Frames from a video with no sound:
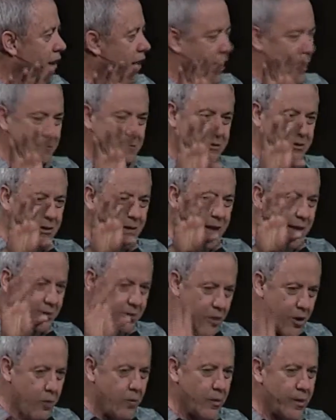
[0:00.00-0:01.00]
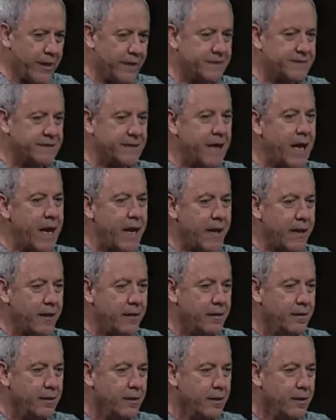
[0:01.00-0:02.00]
I'm sure they know what he's
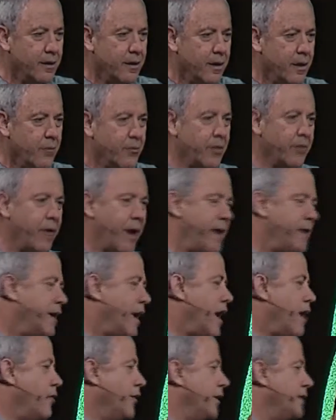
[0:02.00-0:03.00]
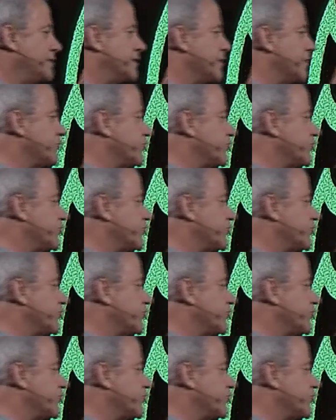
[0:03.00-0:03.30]
saying but right now, he's